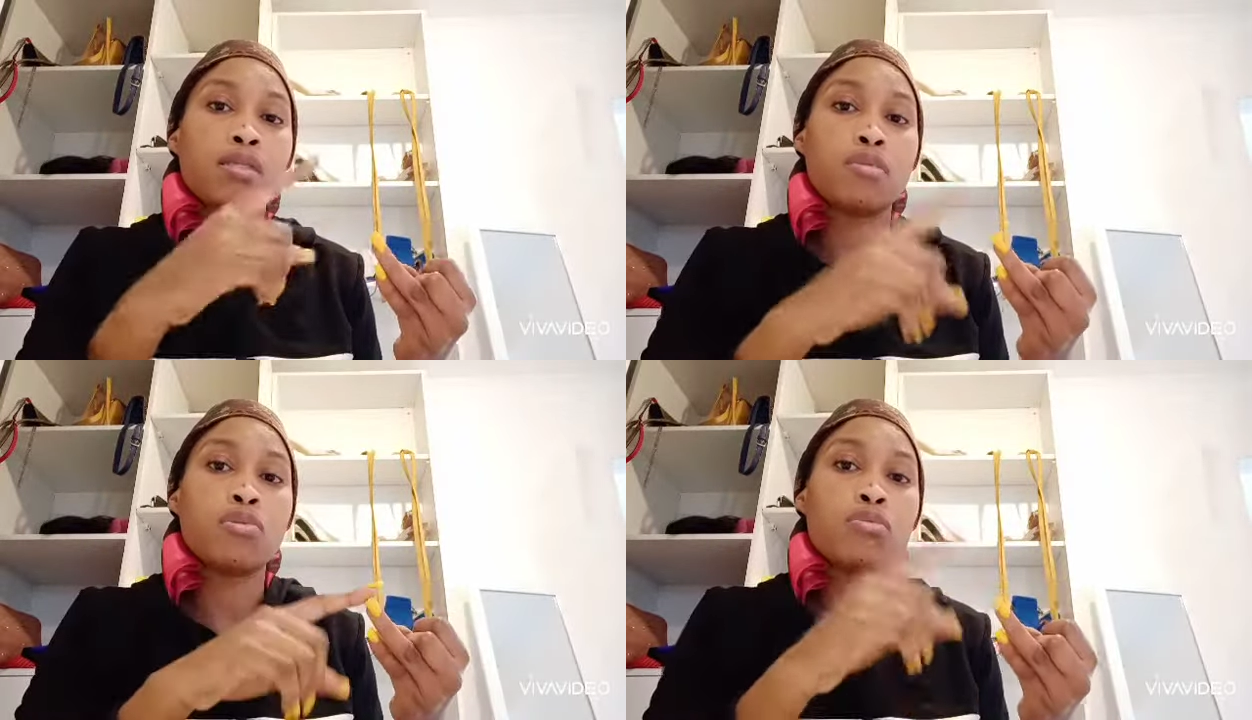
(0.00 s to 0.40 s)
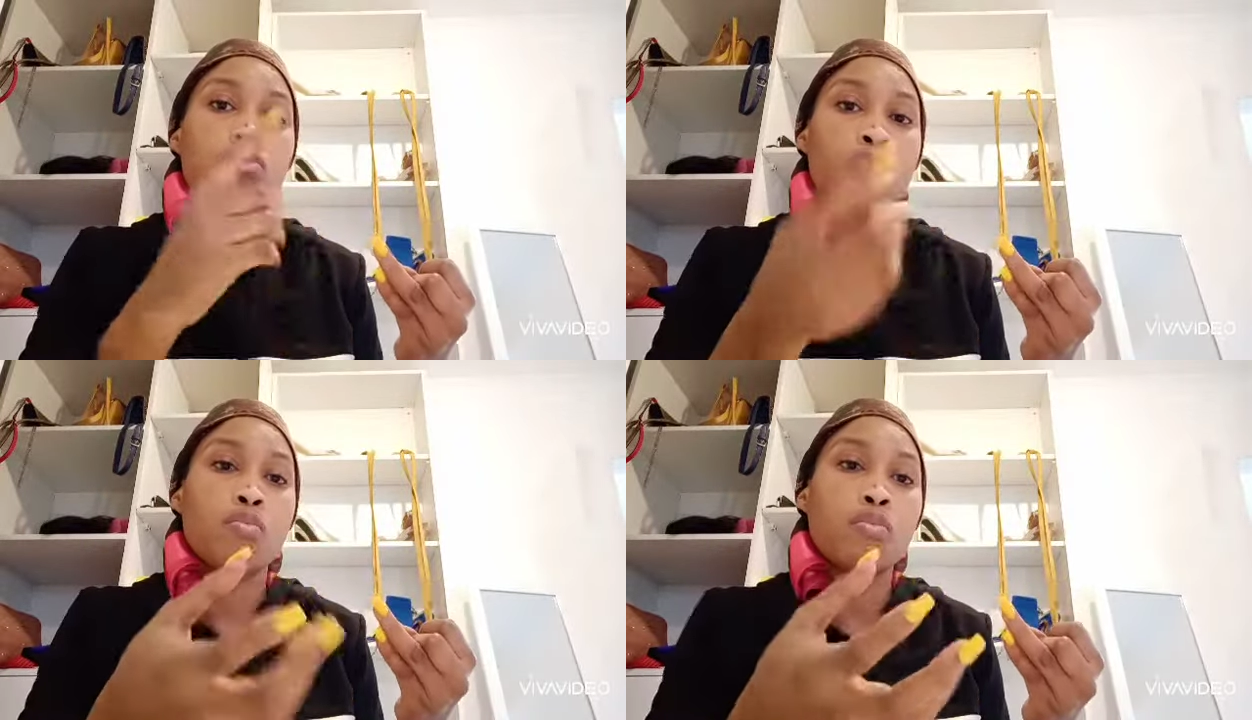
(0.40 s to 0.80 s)
put
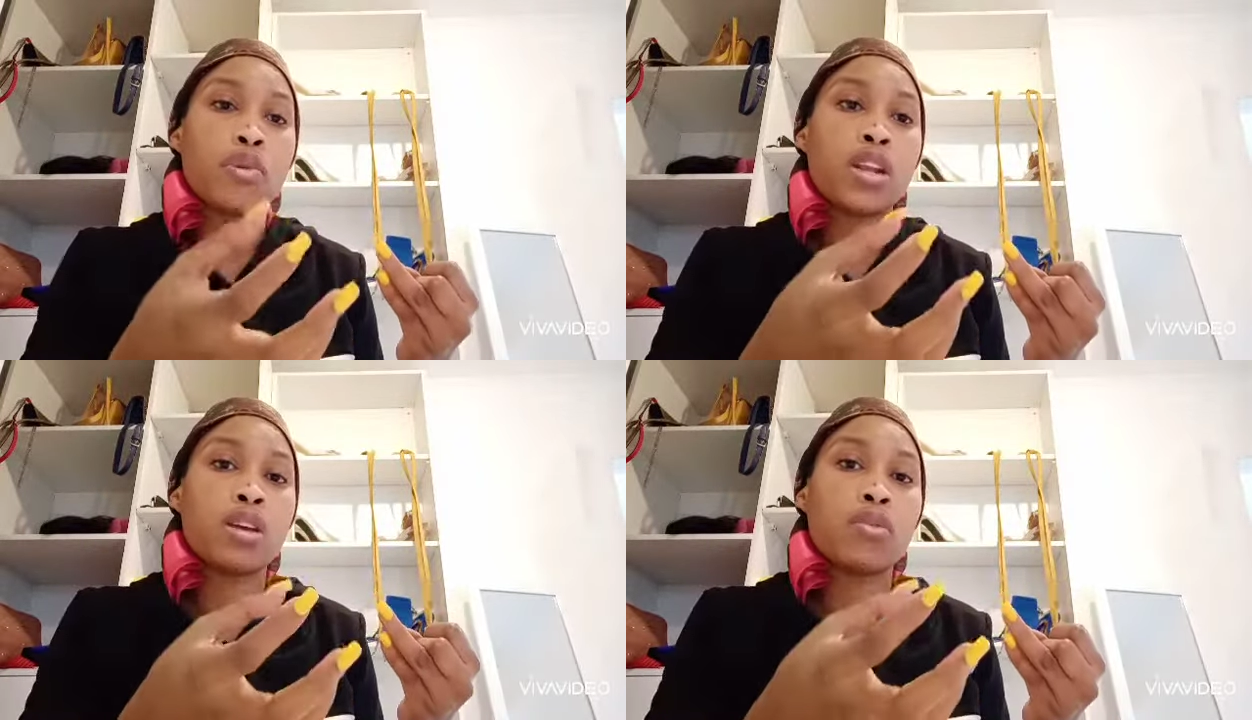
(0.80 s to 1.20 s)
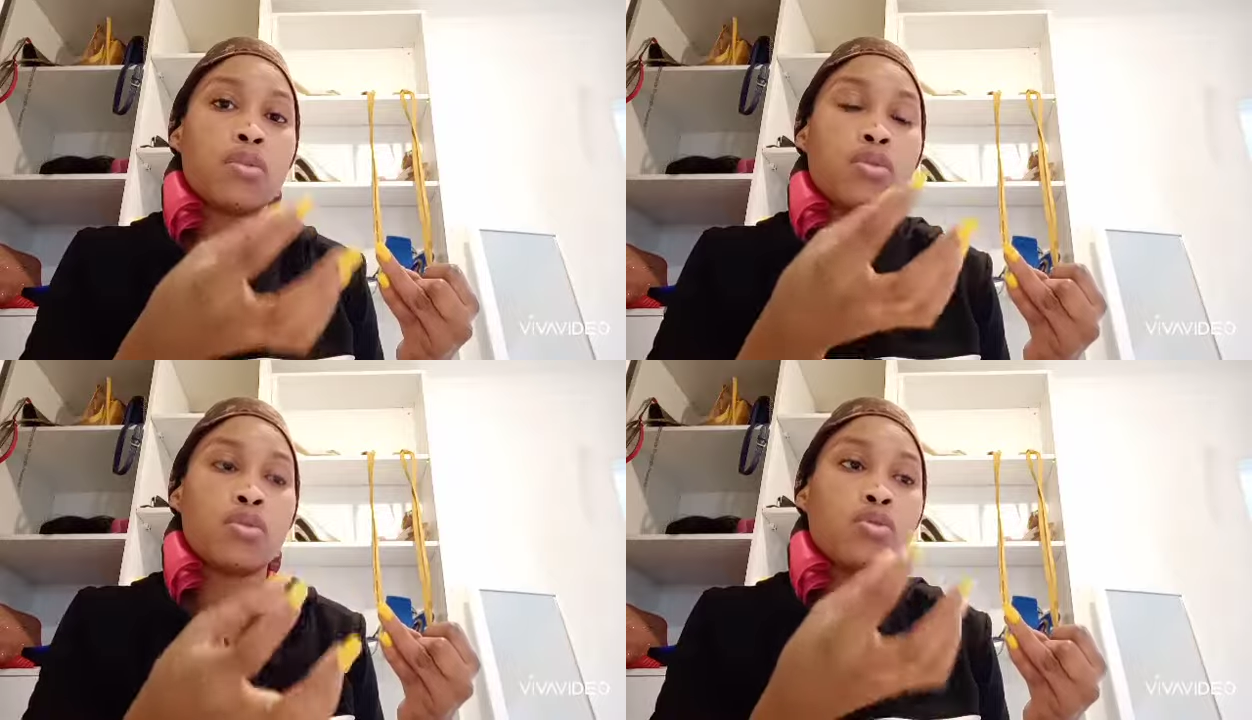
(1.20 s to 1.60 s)
boiling,
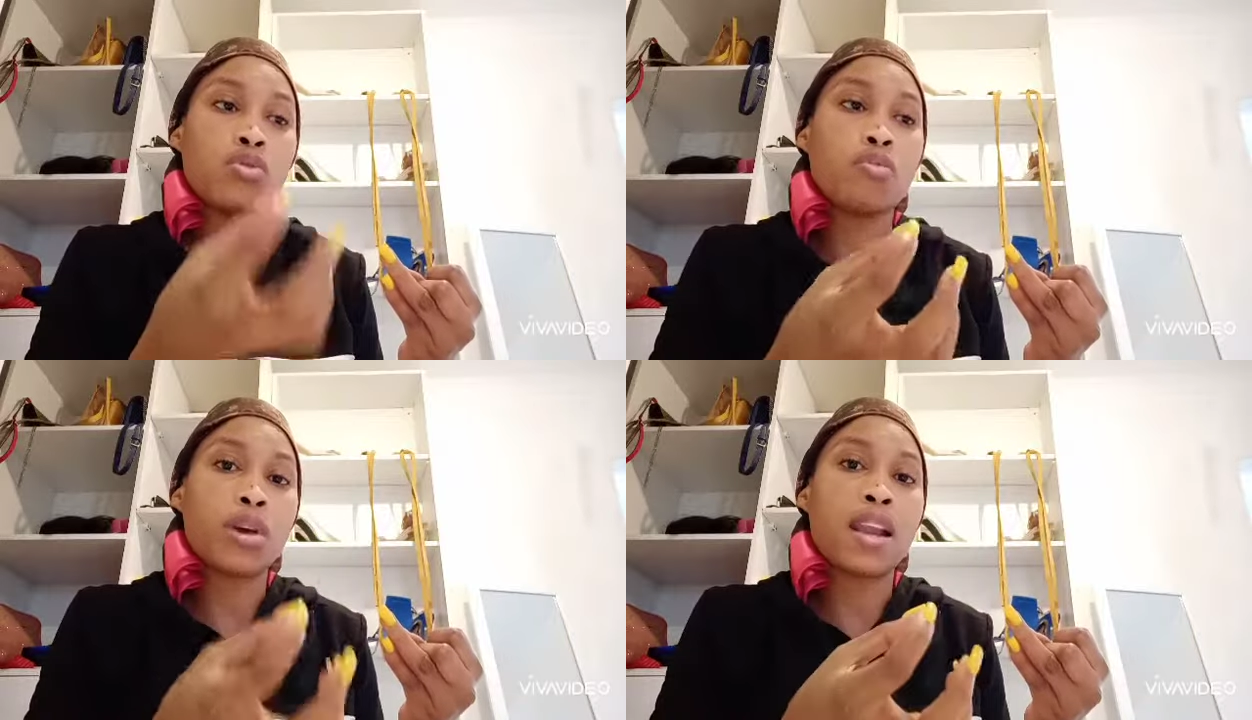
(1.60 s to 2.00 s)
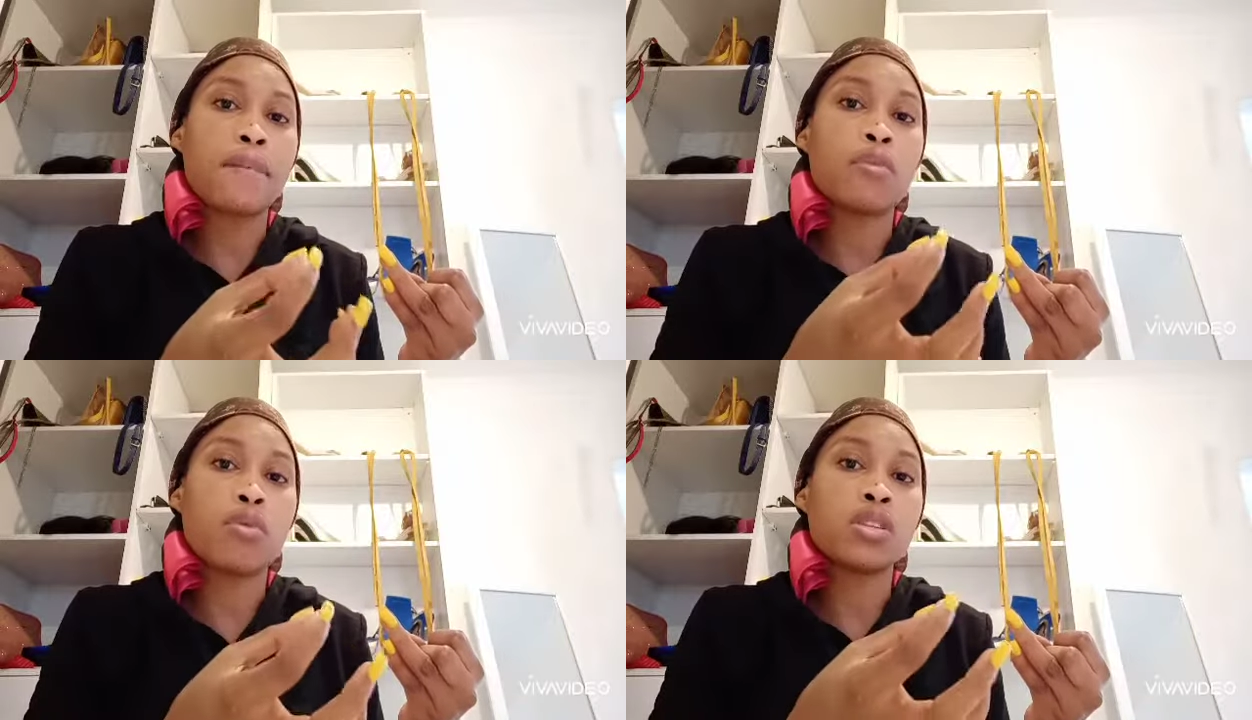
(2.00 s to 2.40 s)
you boil
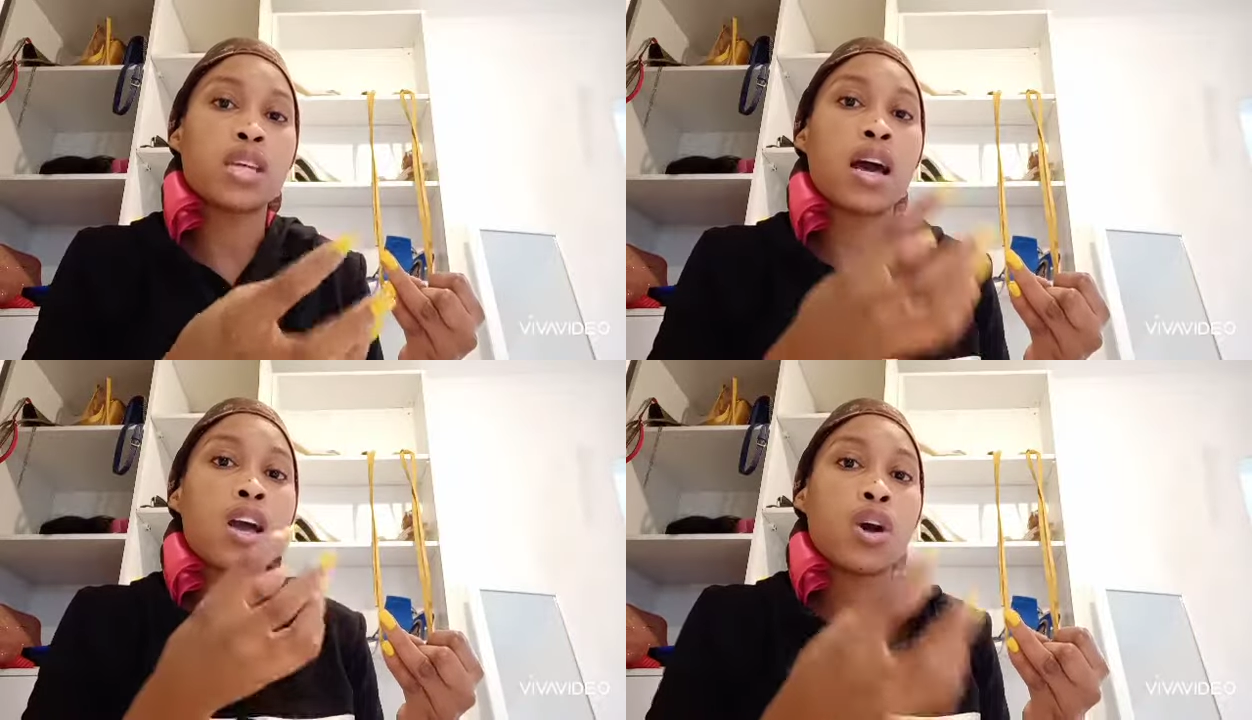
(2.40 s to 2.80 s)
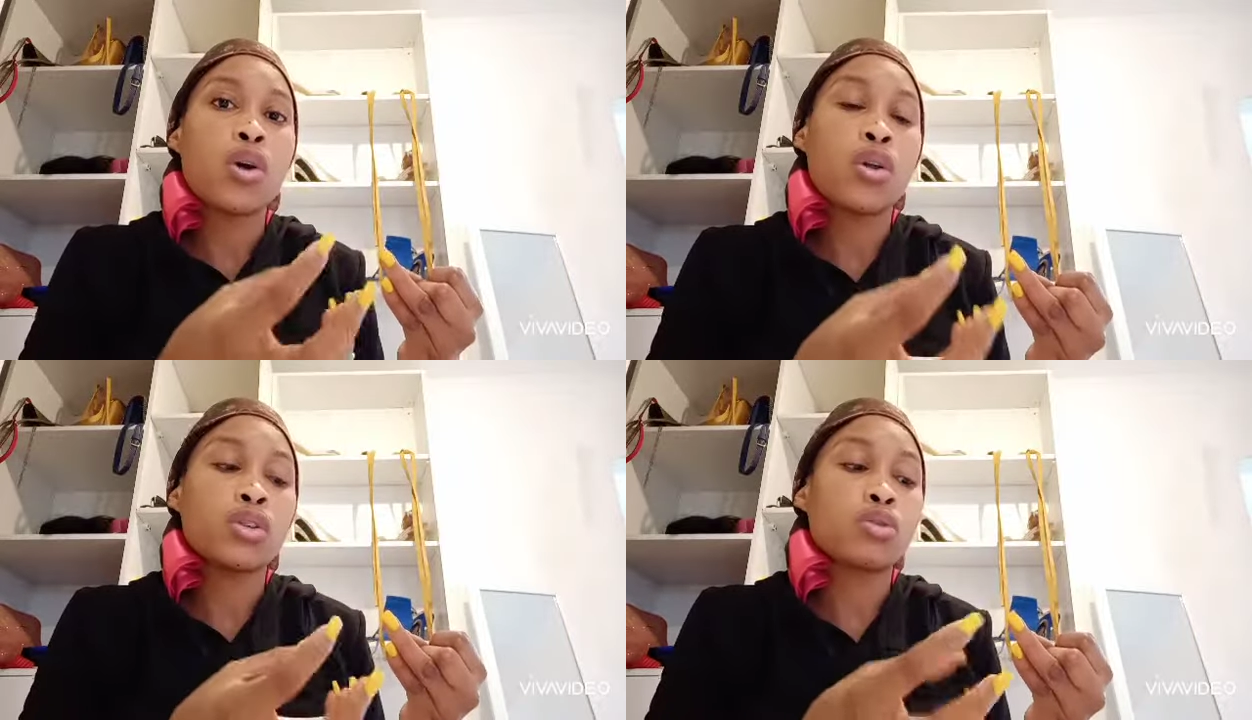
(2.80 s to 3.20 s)
up water
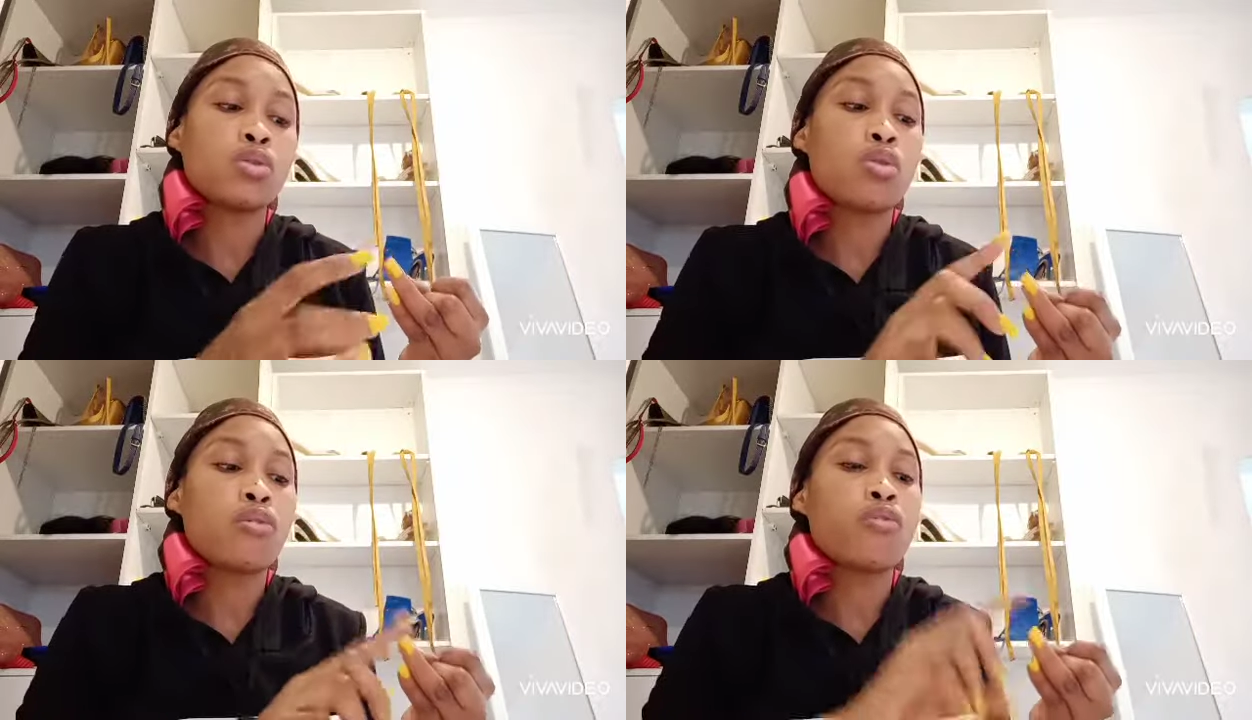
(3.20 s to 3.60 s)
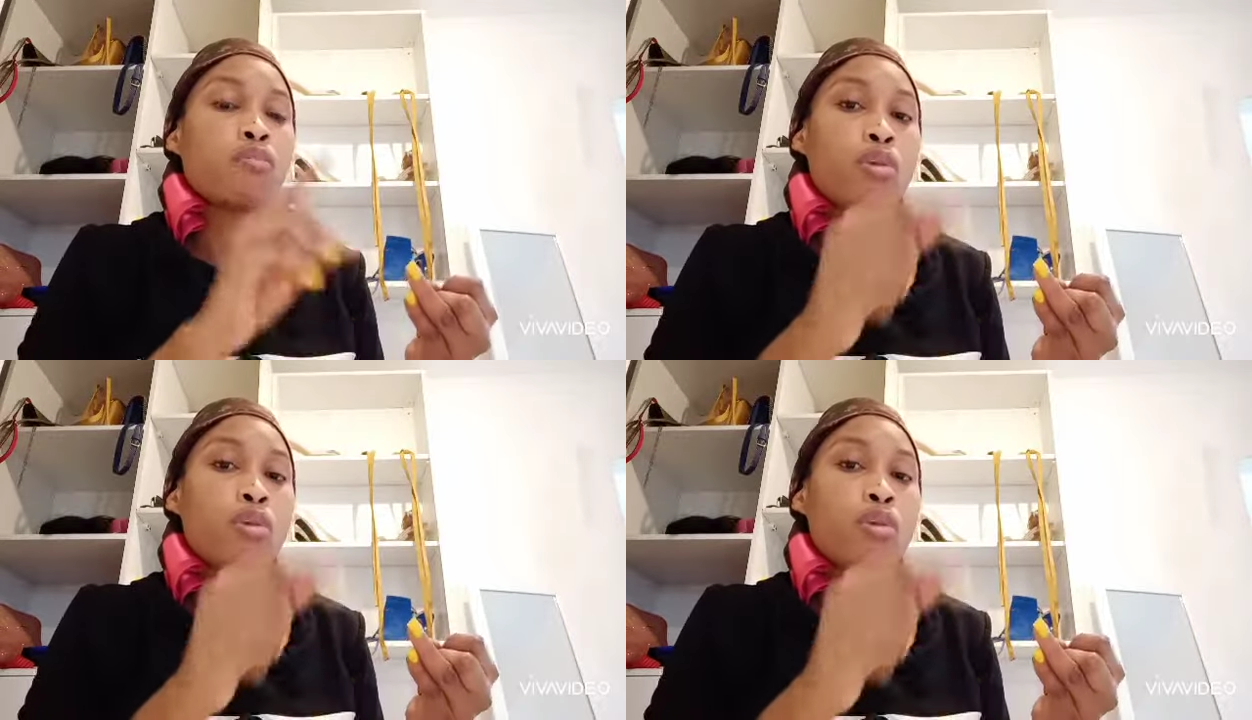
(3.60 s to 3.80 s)
on the stove,